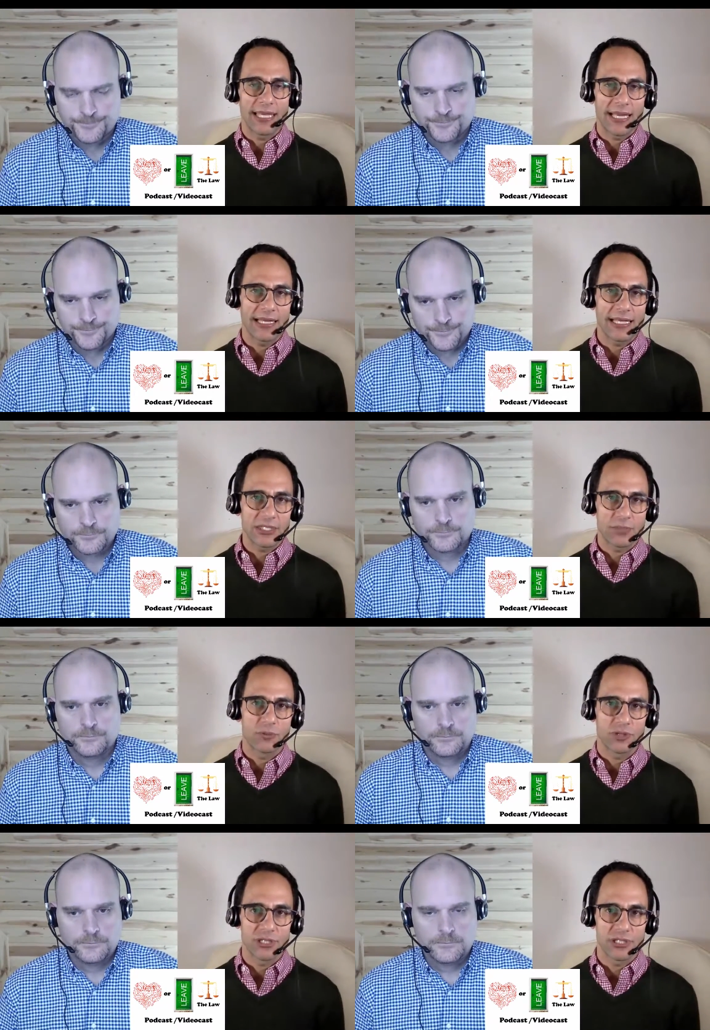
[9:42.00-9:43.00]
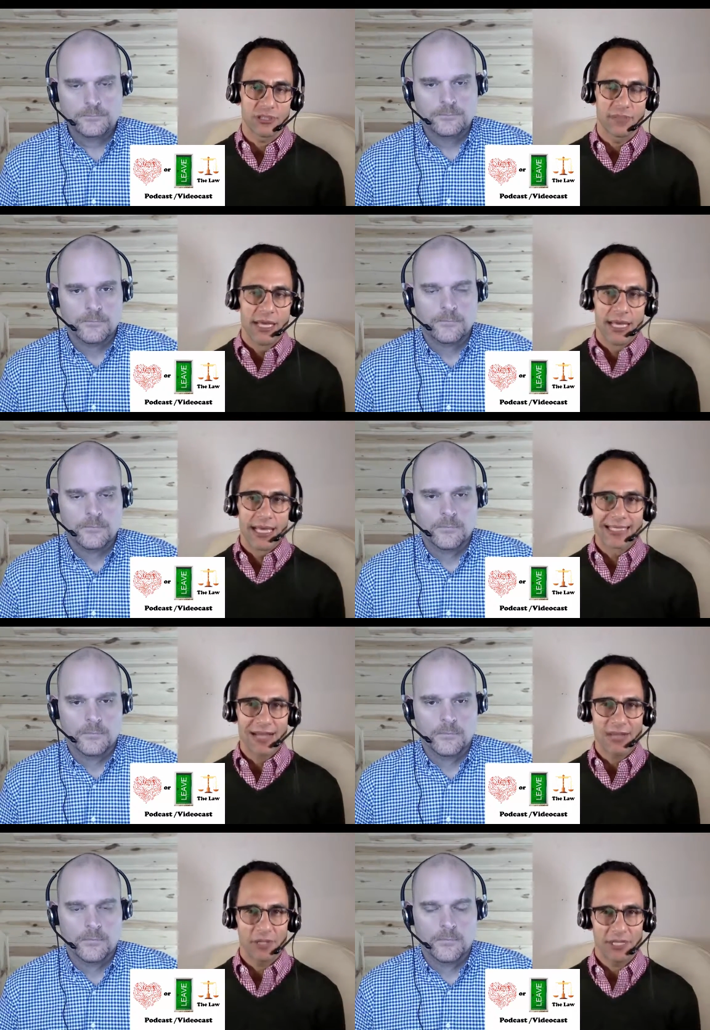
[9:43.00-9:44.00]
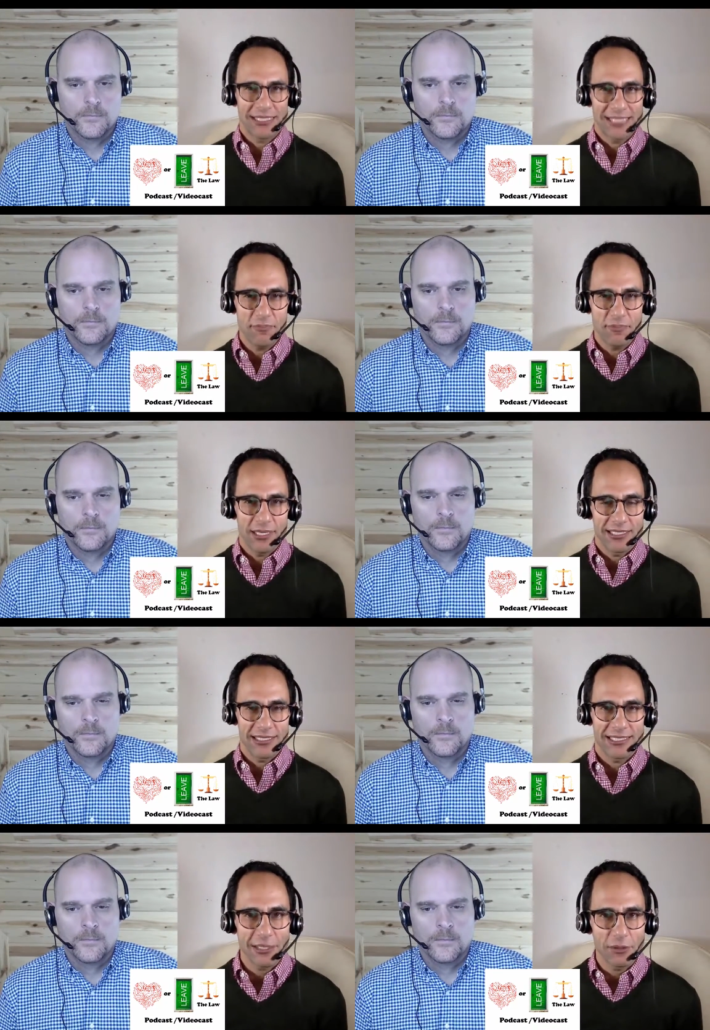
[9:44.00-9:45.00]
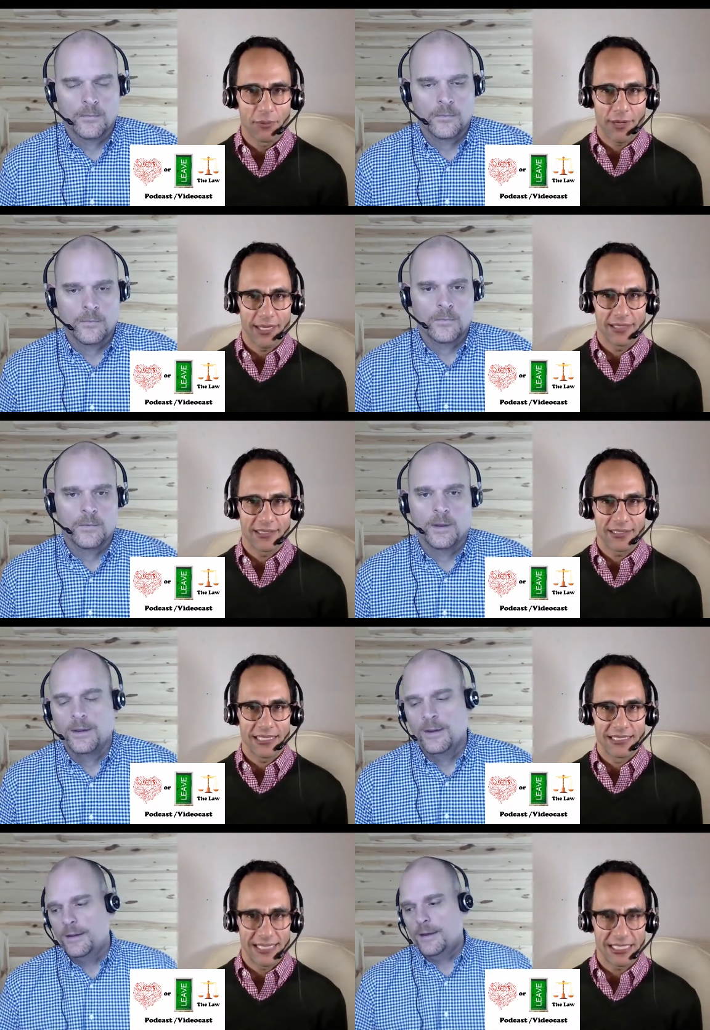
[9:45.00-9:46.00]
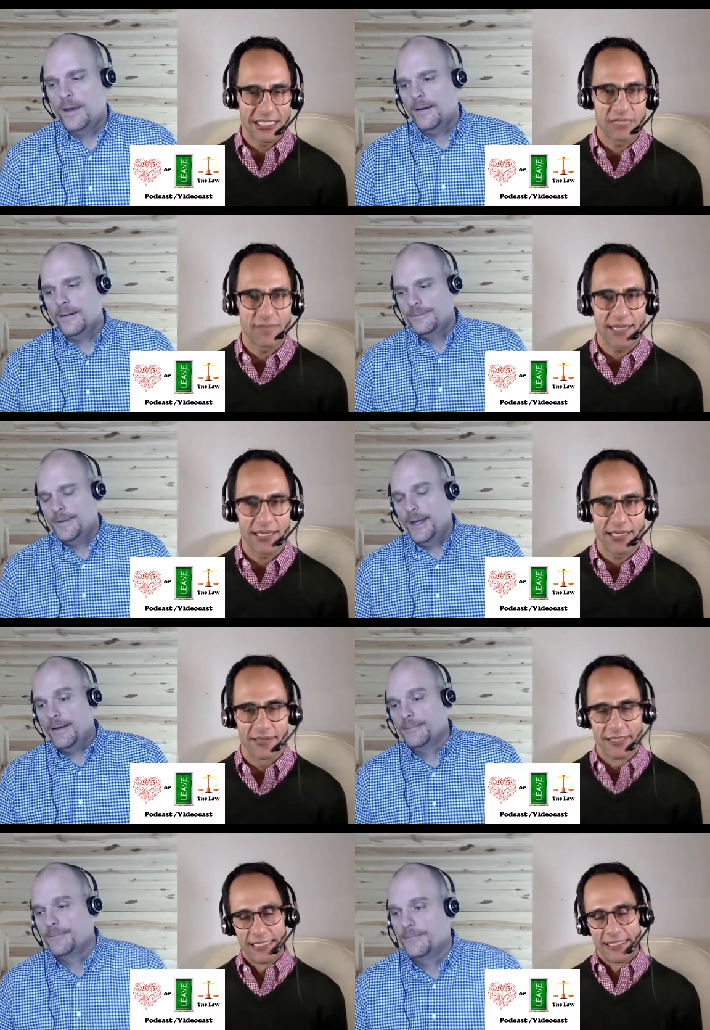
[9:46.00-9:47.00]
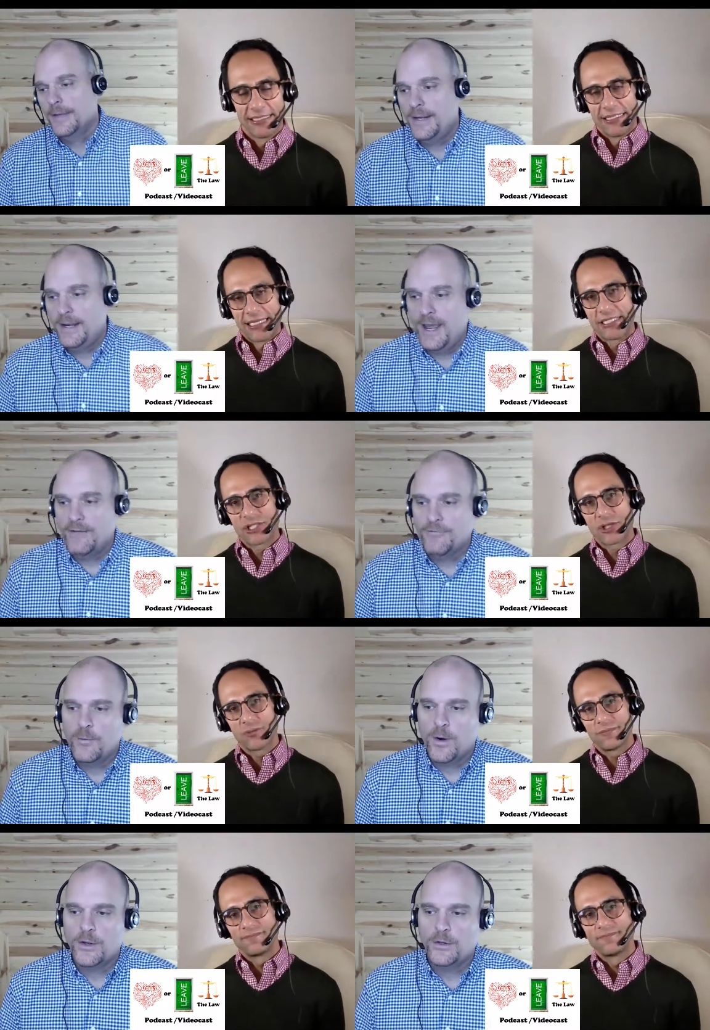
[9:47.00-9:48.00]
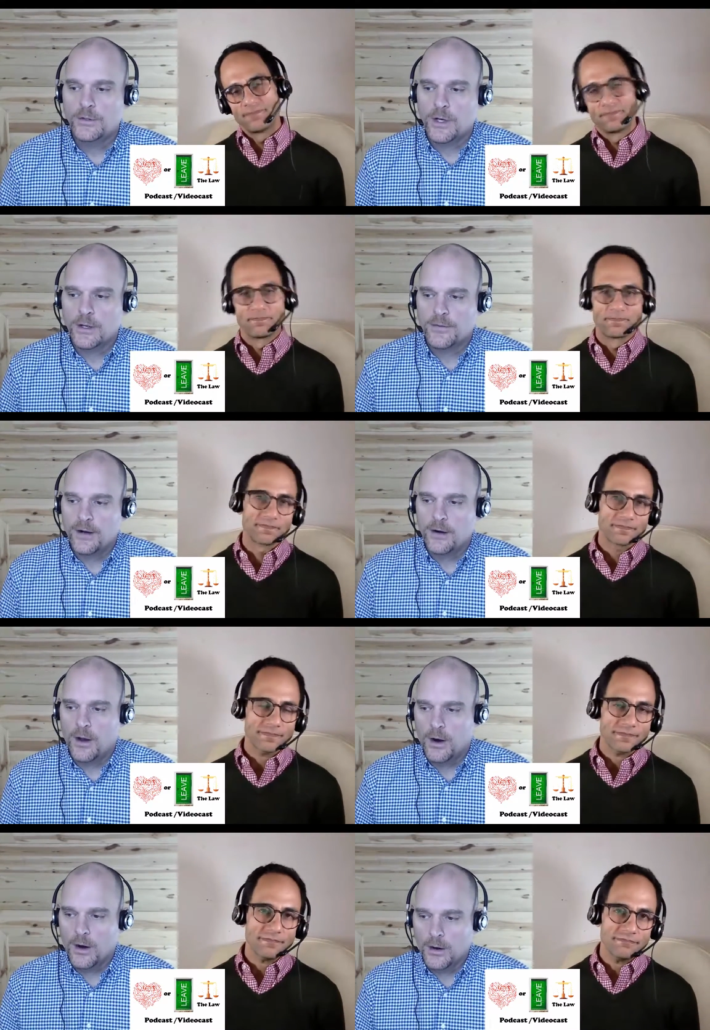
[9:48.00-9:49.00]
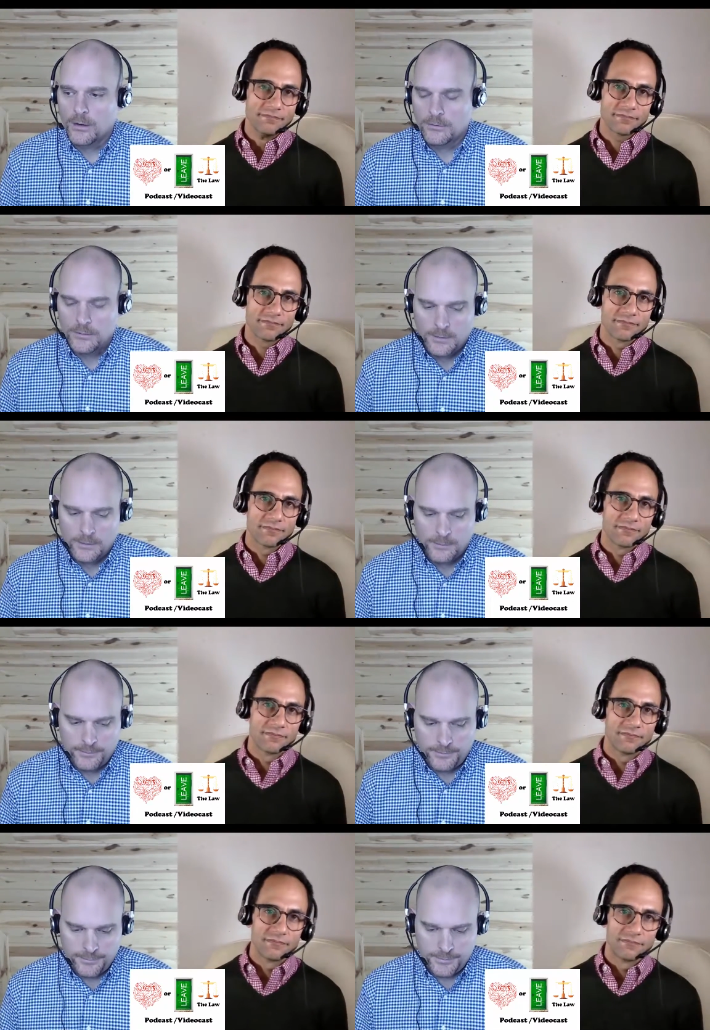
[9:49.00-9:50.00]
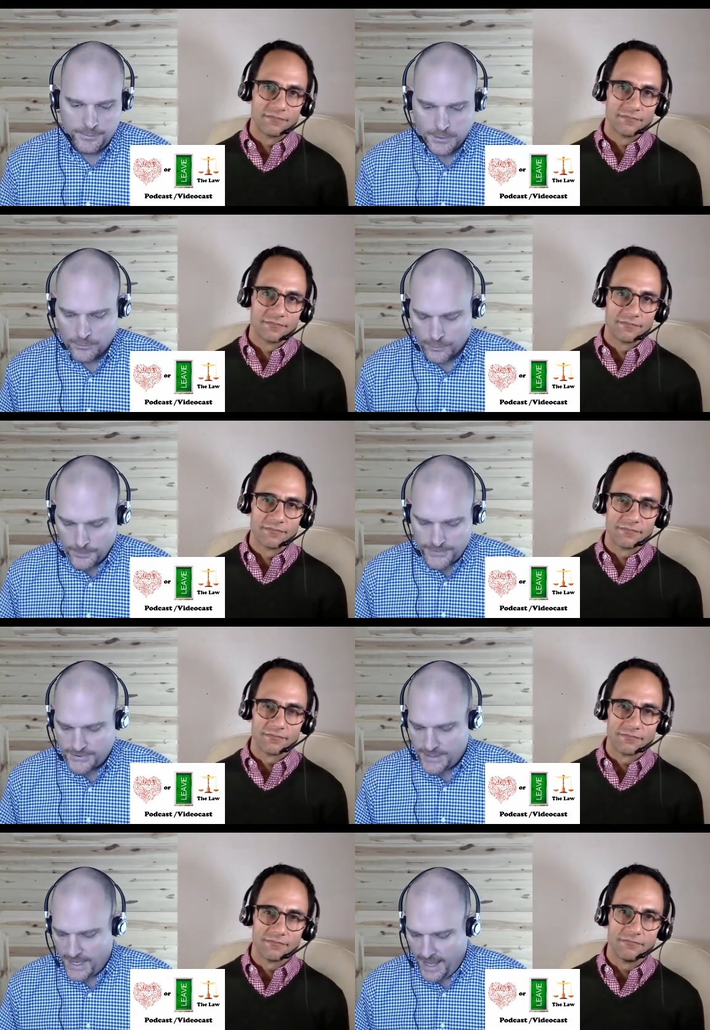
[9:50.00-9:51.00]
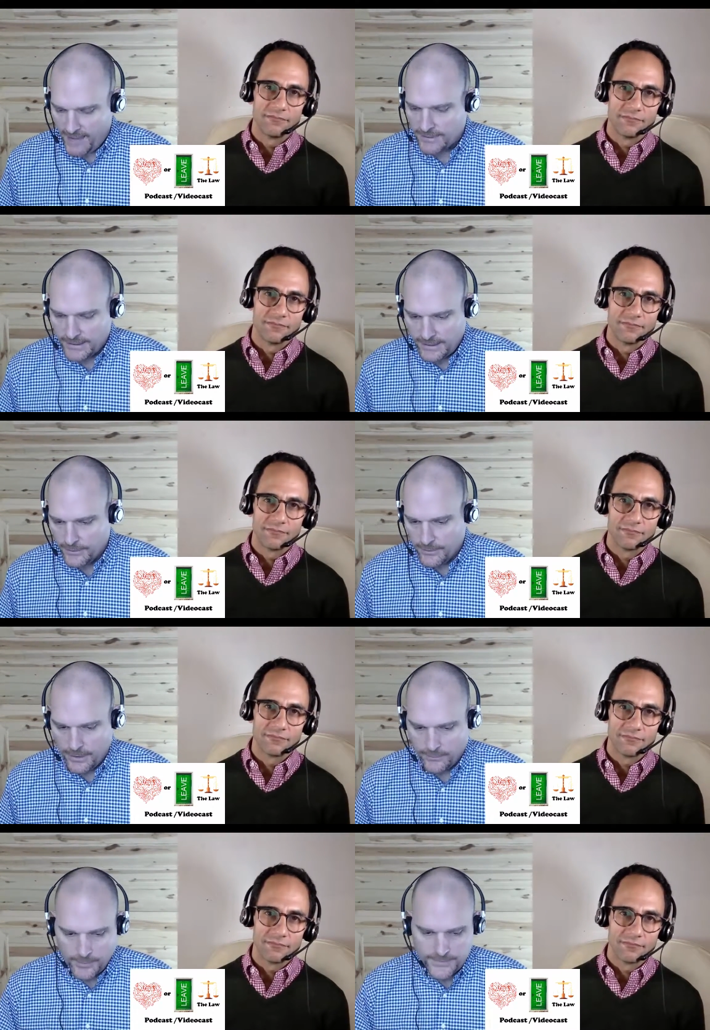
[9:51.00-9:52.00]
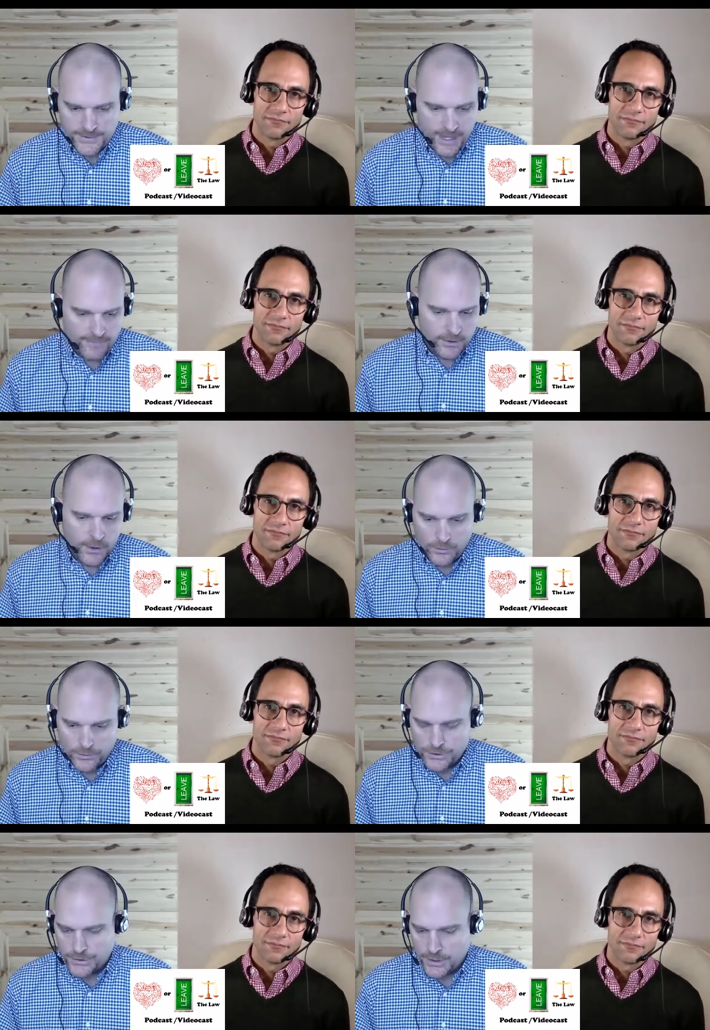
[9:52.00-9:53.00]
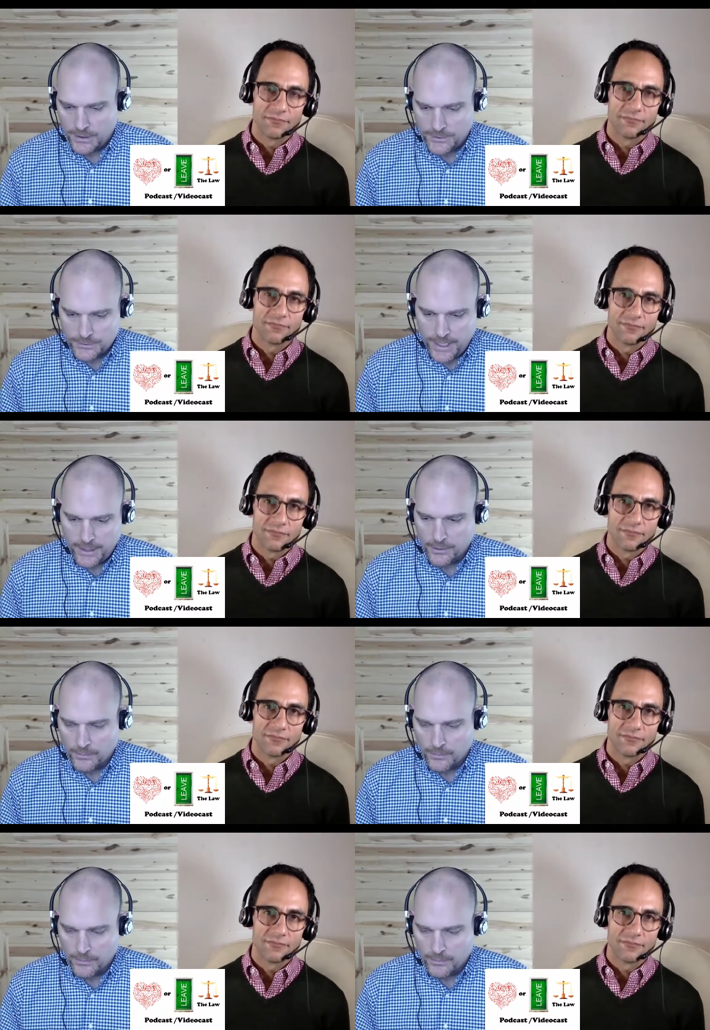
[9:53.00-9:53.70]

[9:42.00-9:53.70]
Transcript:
Speaker 1: and getting that support system is not only accepted, it's celebrated. It, it's yeah, expected. yeah. I mean, everywhere so,
Speaker 2: you look, there are groups that have a leader, uh, groups that have a coach, a, a, trainer,